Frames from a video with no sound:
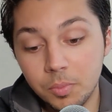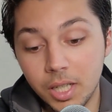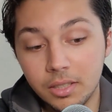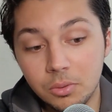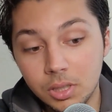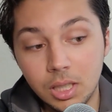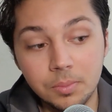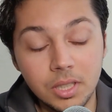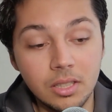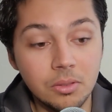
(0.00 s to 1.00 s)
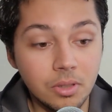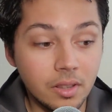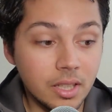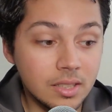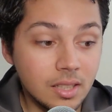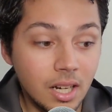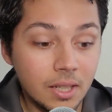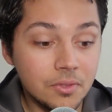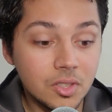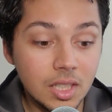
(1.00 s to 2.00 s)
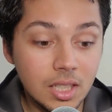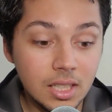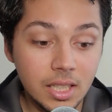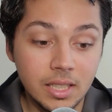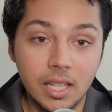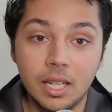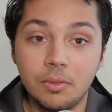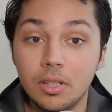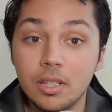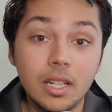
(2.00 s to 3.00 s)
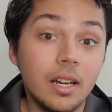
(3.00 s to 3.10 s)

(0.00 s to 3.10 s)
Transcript: but I do want to update you on things that I've seen and that I've heard,